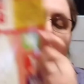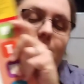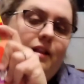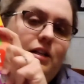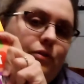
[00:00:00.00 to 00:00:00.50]

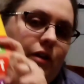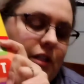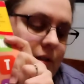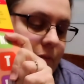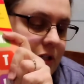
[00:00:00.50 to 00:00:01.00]
this
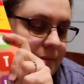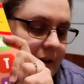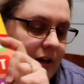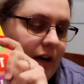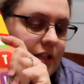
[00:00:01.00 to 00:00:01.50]
works much
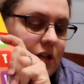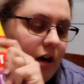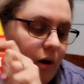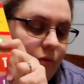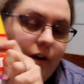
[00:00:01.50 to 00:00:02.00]
better. It's
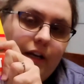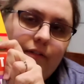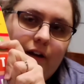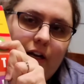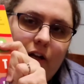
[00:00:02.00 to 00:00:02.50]
already
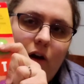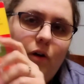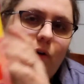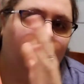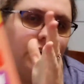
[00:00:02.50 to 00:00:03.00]
ready to
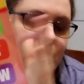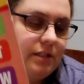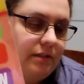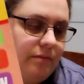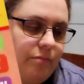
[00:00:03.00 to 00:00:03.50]
go. You just
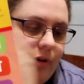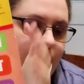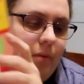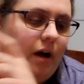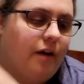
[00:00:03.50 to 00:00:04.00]
print
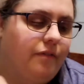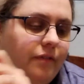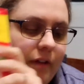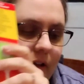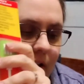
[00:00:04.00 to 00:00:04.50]
them off.
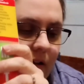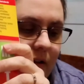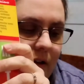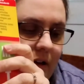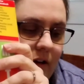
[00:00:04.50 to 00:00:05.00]

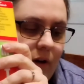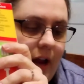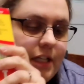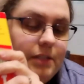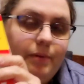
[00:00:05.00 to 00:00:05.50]
I
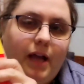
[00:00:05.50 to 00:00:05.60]
just been